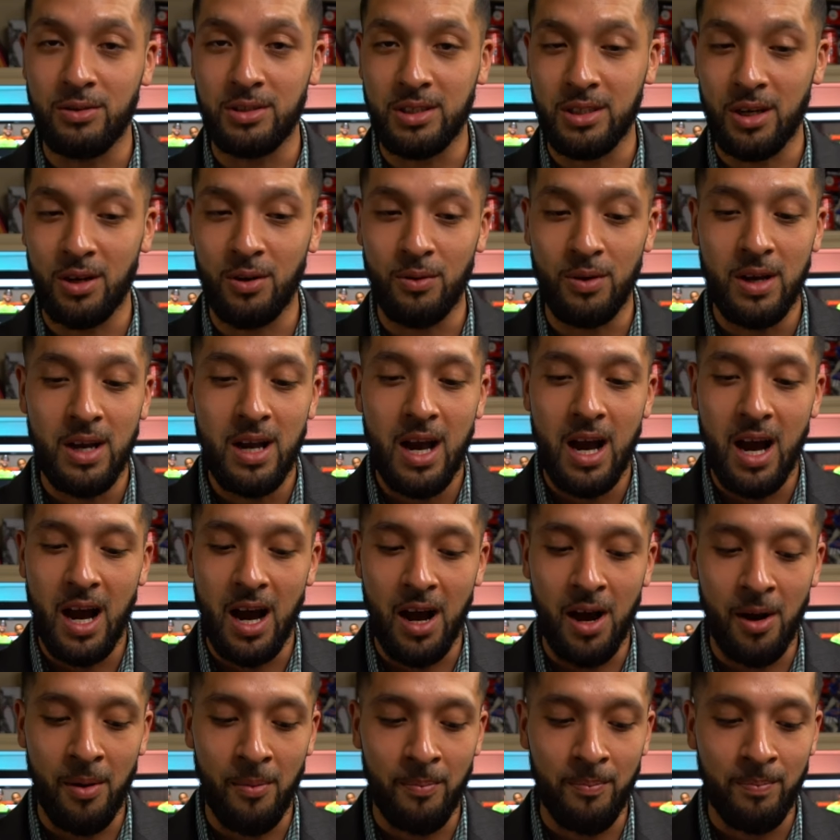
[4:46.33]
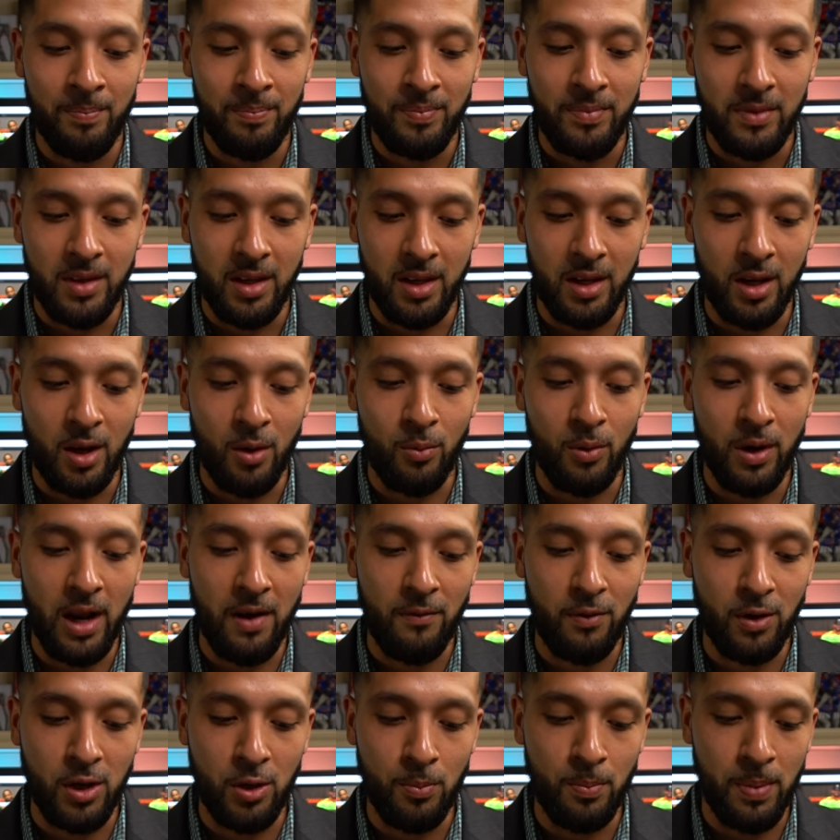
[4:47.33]
So, um, you know,
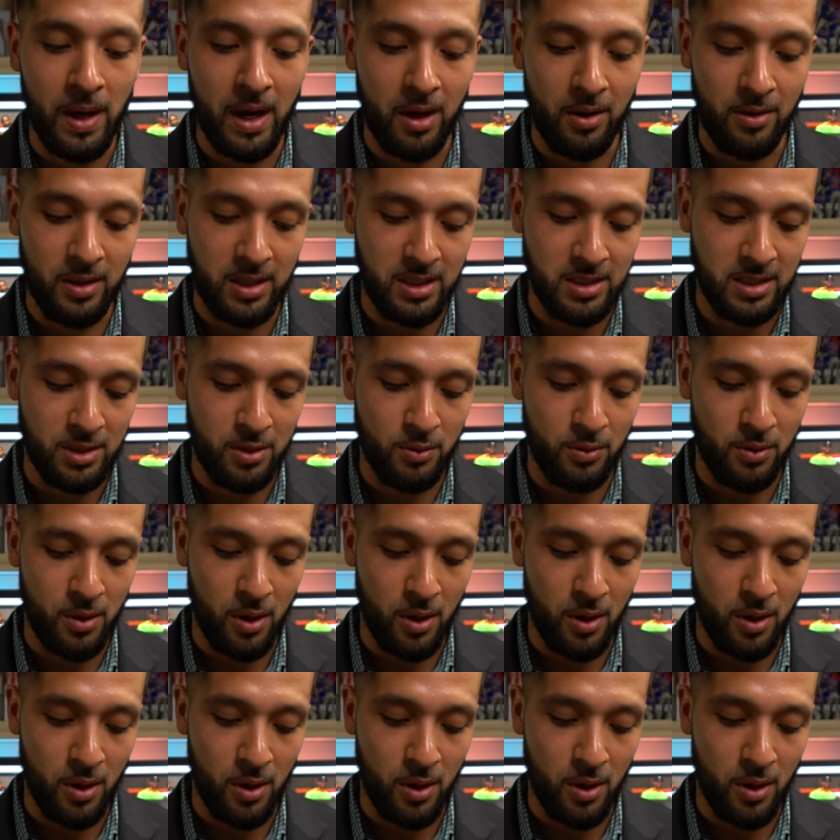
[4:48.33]
whenever you pair these two